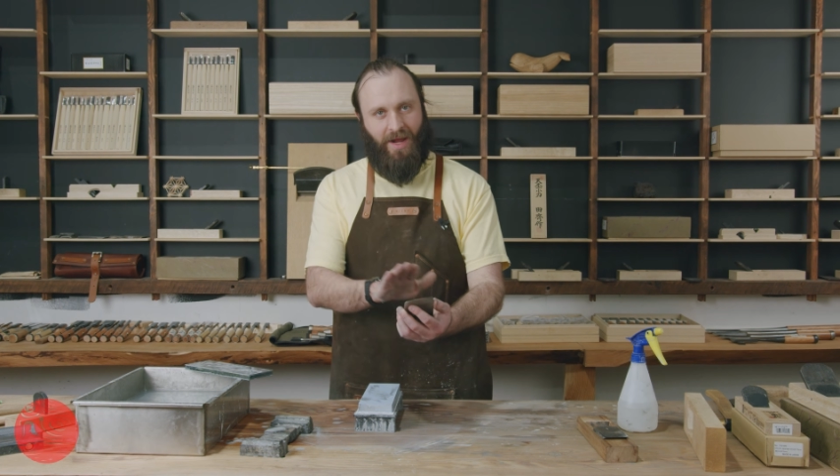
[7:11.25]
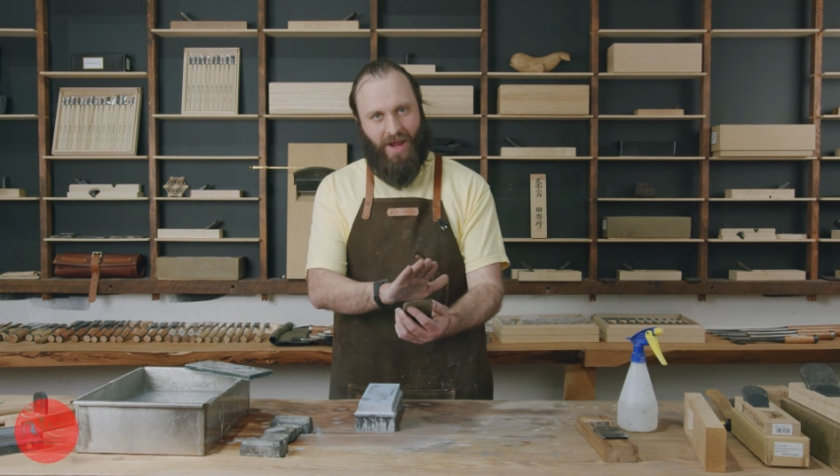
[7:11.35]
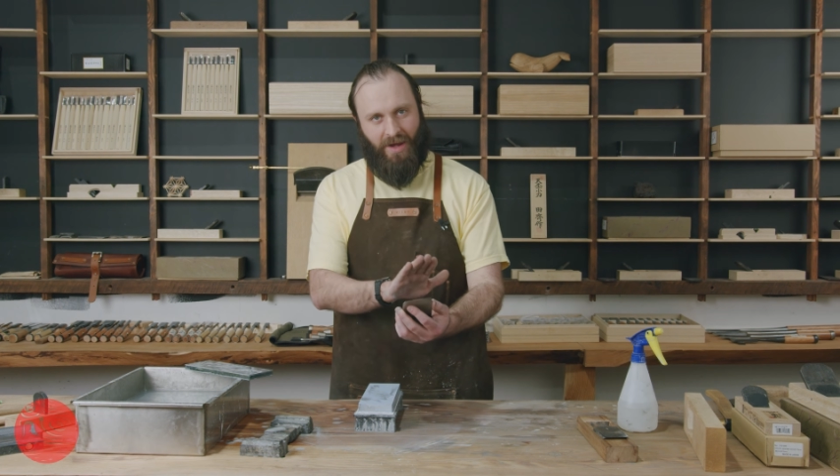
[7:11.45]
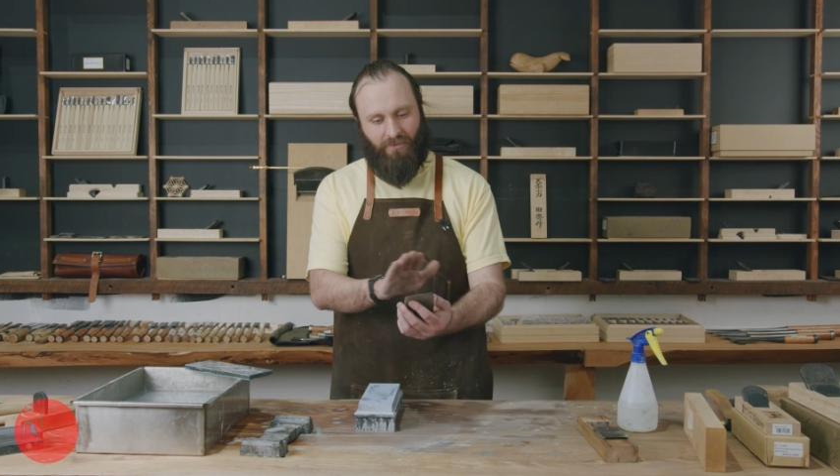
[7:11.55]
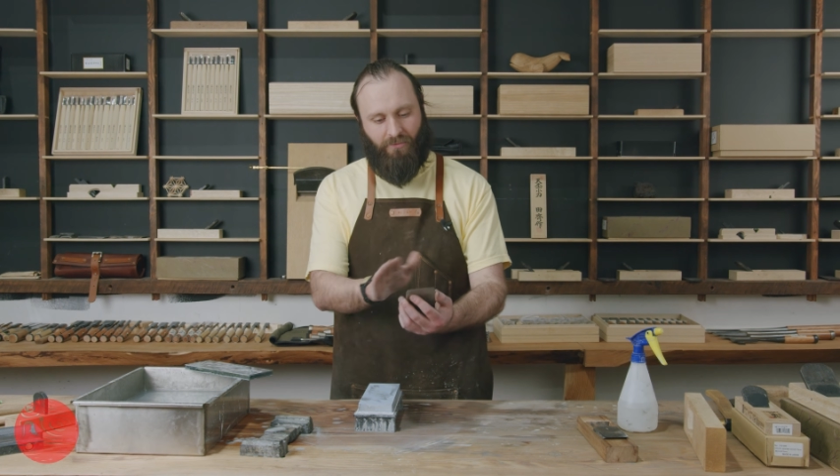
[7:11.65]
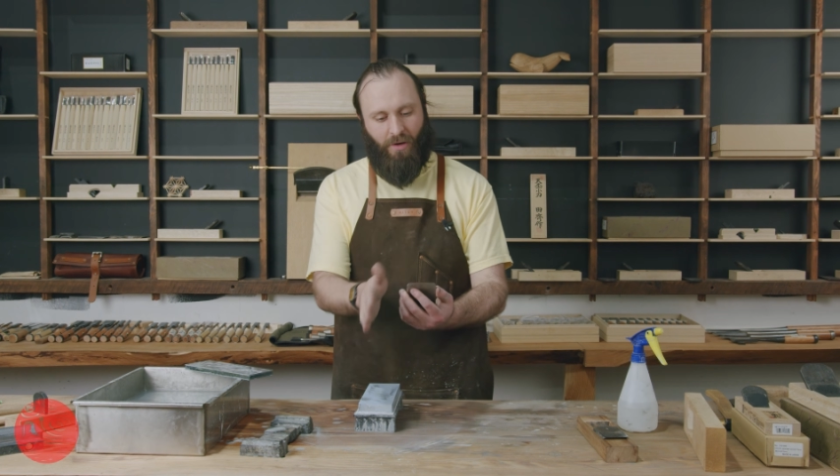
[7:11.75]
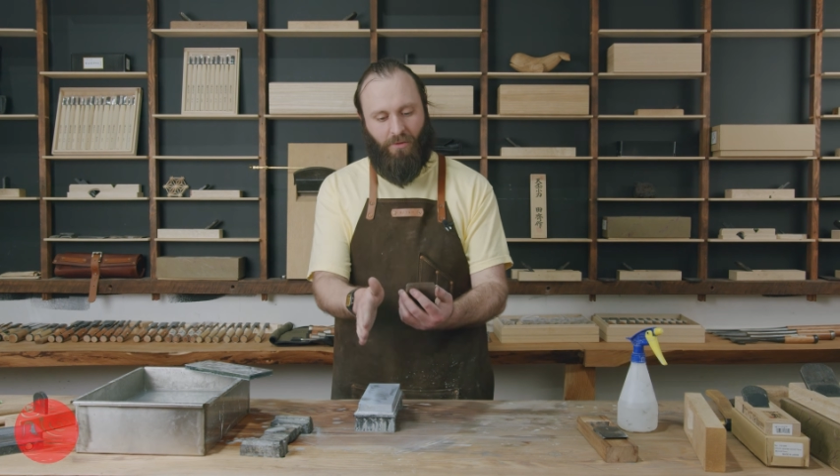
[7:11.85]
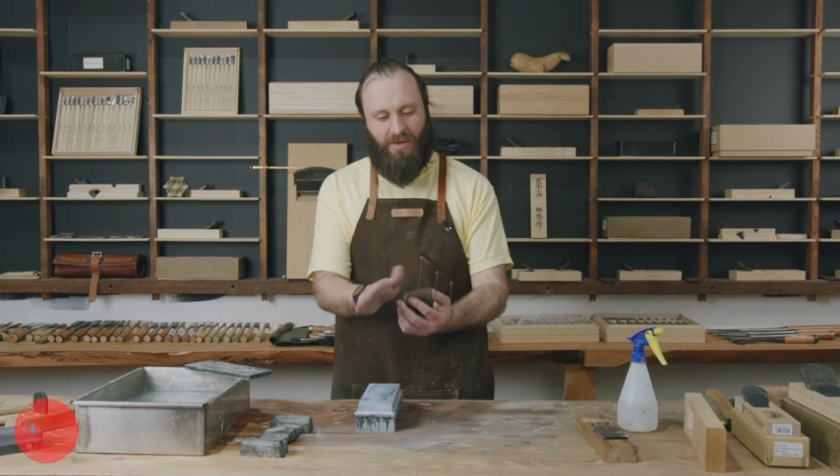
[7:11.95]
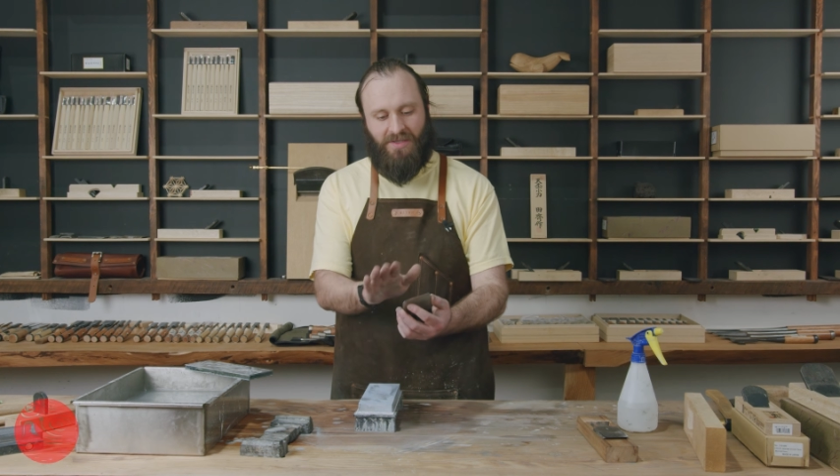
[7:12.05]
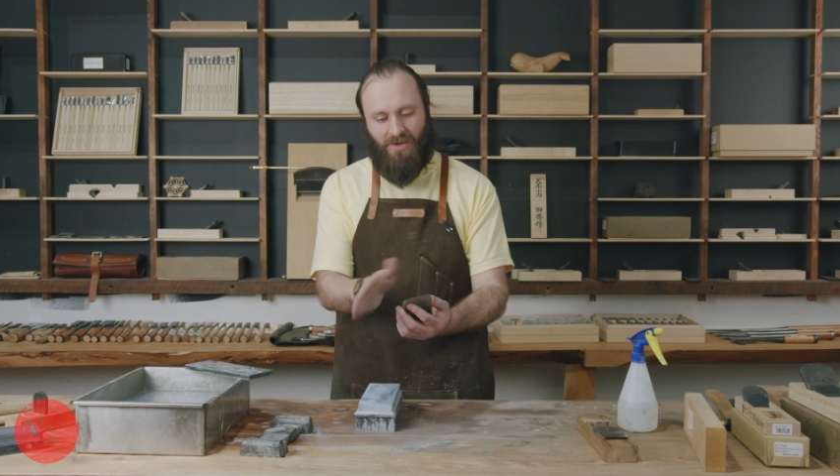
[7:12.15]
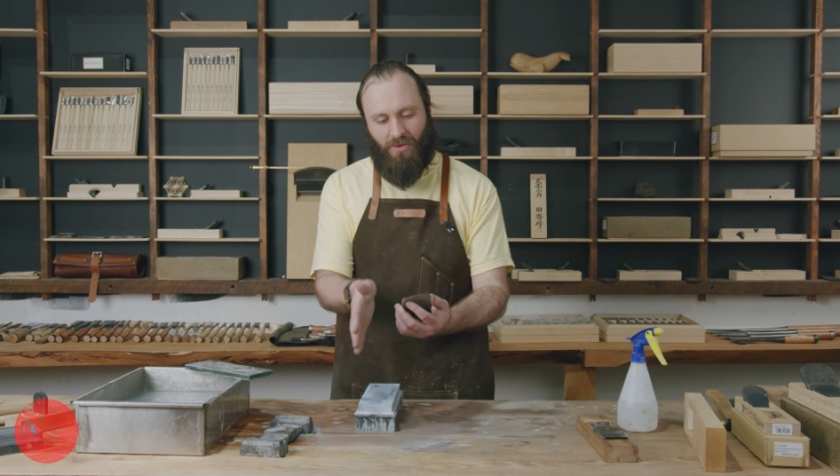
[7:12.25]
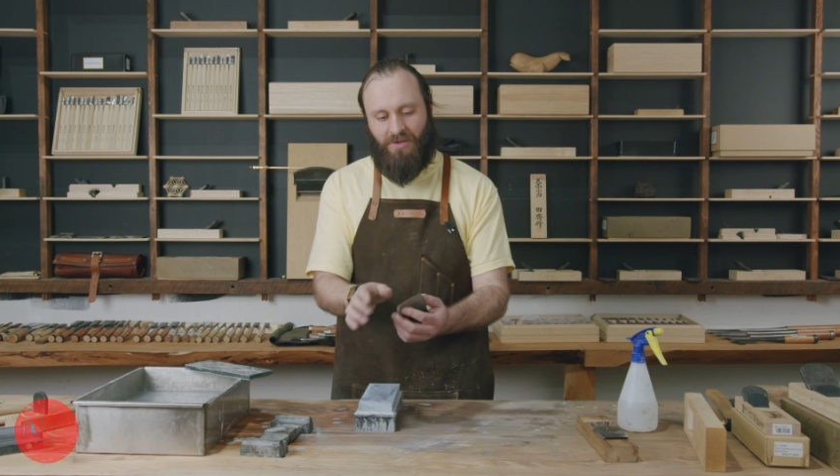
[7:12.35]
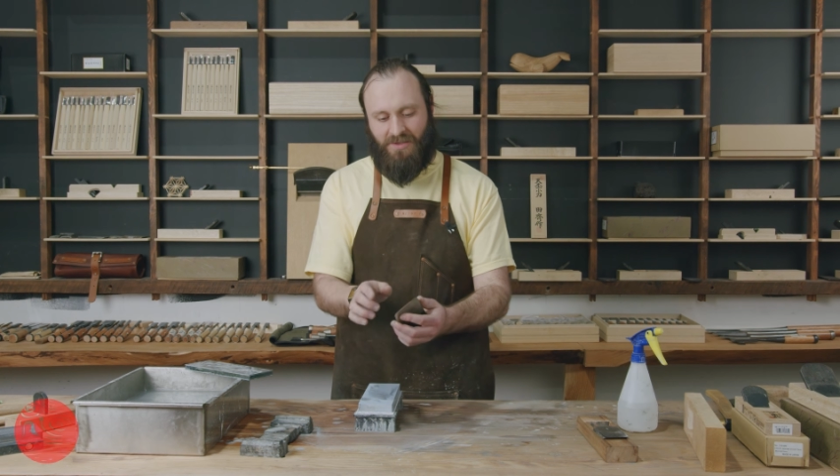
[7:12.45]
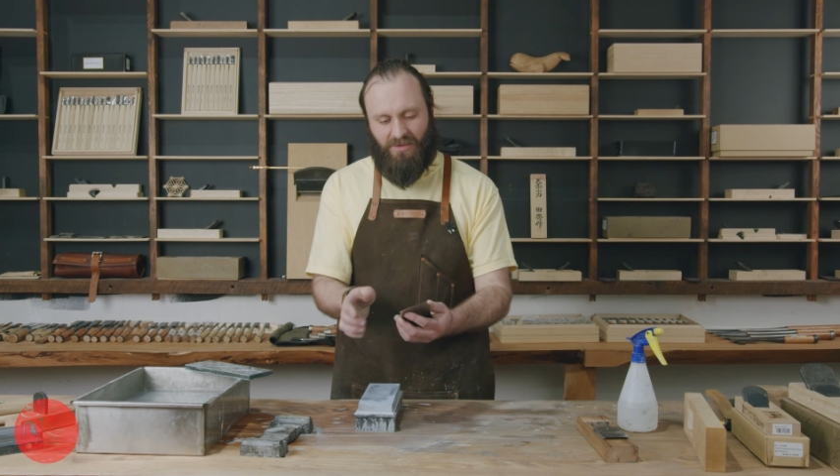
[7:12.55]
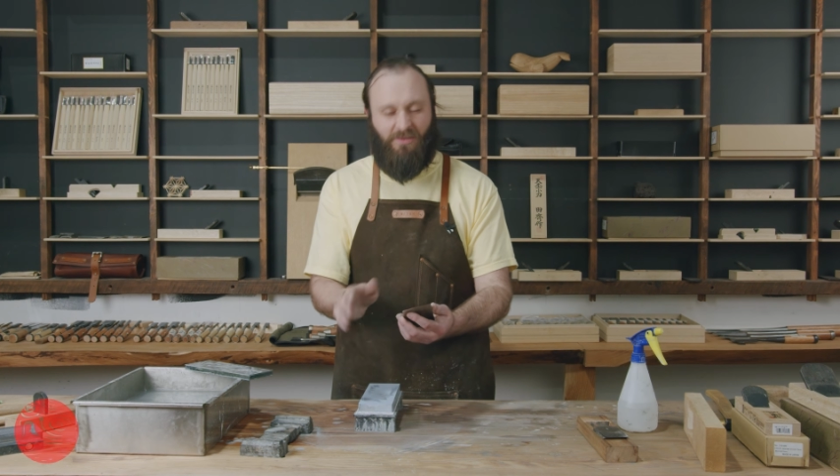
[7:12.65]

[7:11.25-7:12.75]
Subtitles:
can roll these corners,